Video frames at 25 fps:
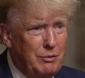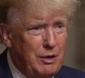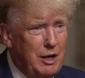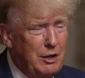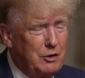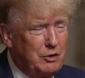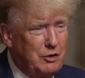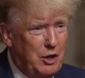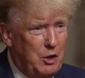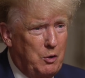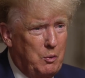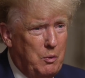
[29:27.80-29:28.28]

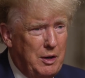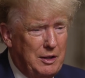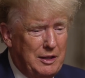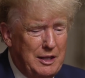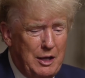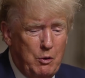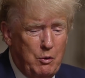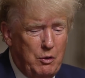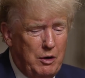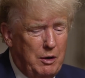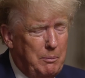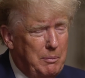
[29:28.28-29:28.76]
I'll tell you what,
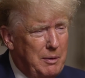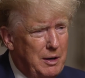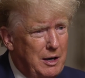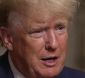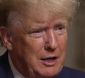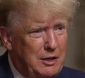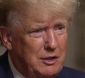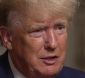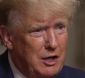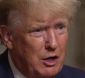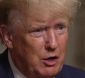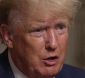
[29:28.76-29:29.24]
that would have been
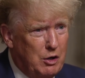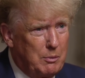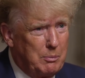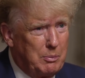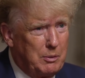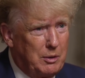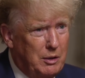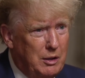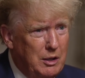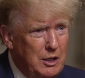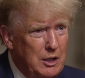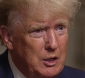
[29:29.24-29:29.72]
a
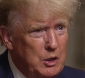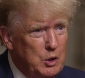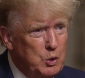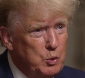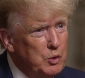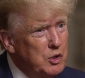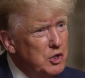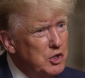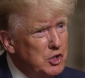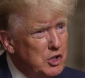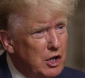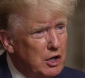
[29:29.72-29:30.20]
terrible
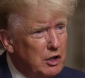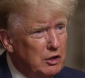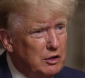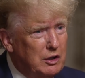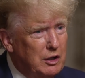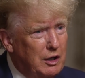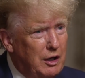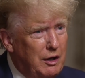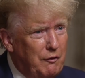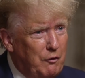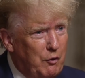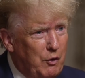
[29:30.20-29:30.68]
result
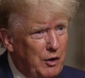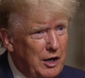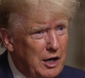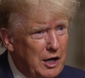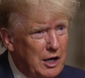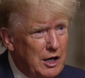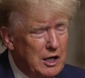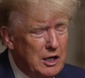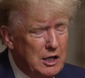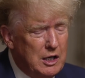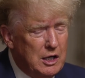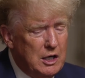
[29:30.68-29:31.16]
yes. if we yes.
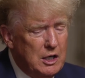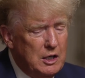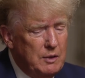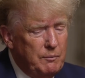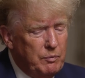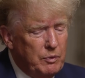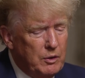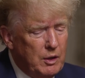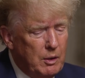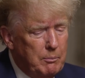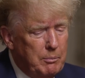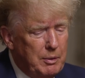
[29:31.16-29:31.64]
didn't.
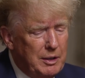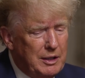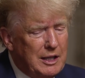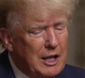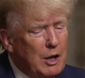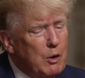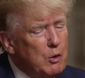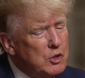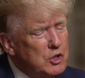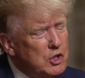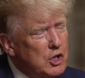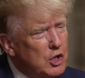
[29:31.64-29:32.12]
But
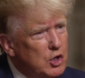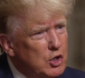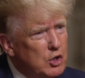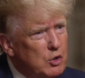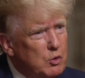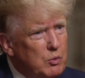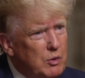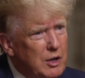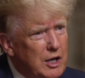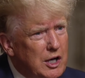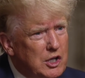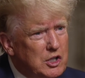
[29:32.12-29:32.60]
that was a good
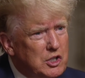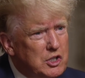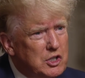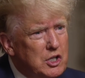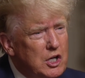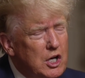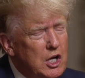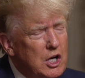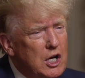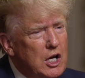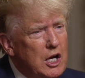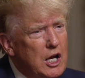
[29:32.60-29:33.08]
race.
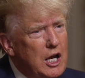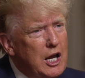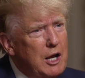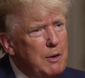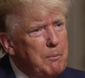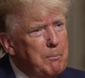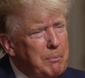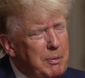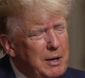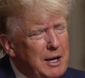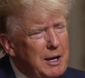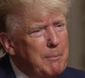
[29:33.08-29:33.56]
And
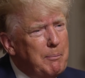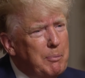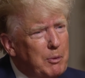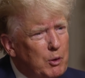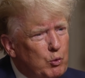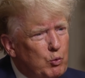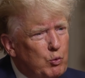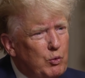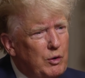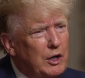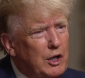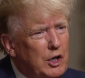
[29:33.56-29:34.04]
people
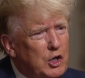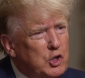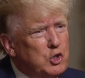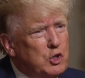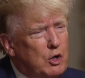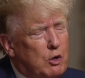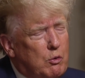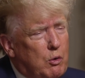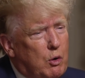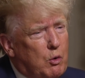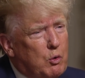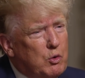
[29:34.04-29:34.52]
really
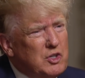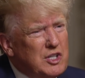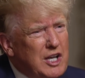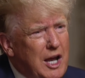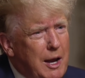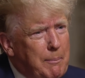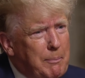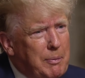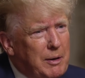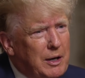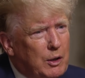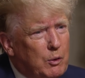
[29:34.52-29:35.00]
saw what was
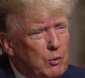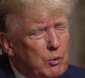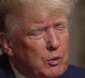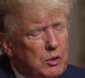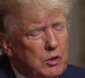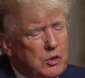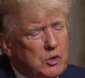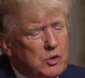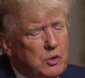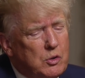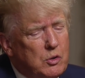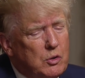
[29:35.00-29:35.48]
happening with
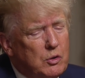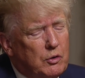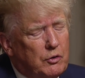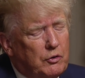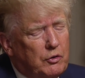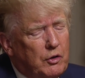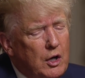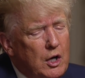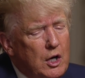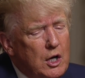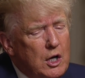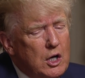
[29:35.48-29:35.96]
the
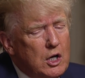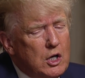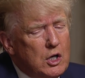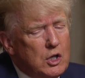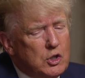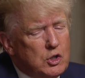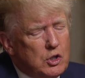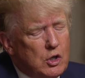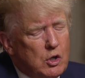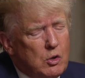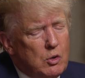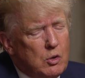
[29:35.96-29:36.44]
schools. So